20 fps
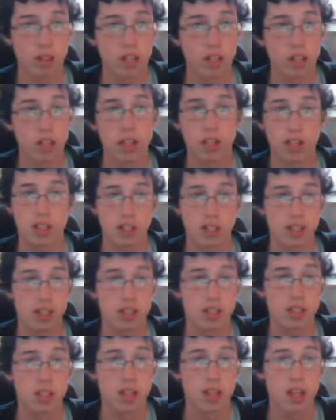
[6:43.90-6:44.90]
It just
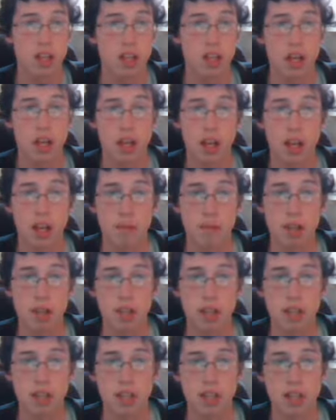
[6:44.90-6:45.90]
does.
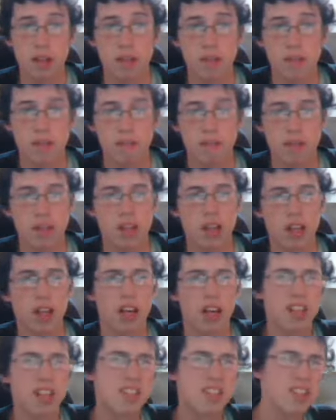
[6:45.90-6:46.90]
Because
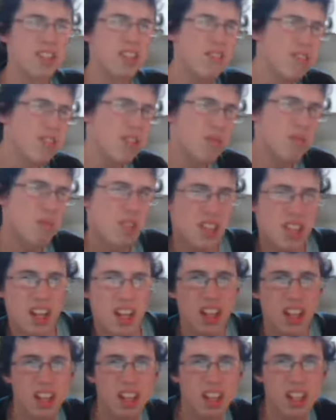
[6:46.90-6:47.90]
I said this was
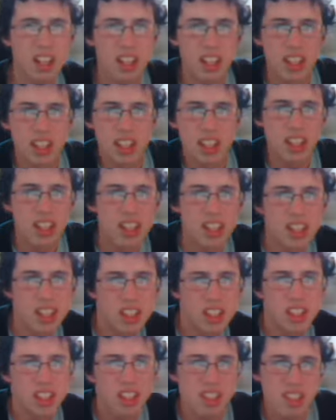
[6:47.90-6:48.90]
kind
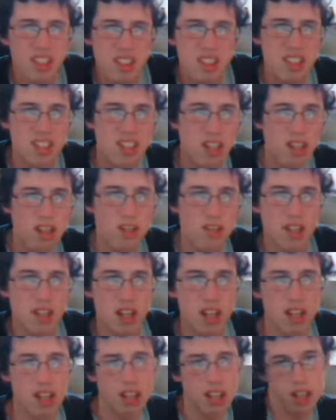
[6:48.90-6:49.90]
of, on scales,
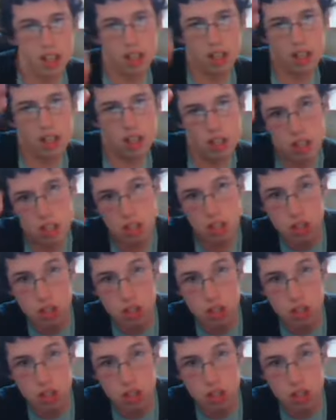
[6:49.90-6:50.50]
kind of like a,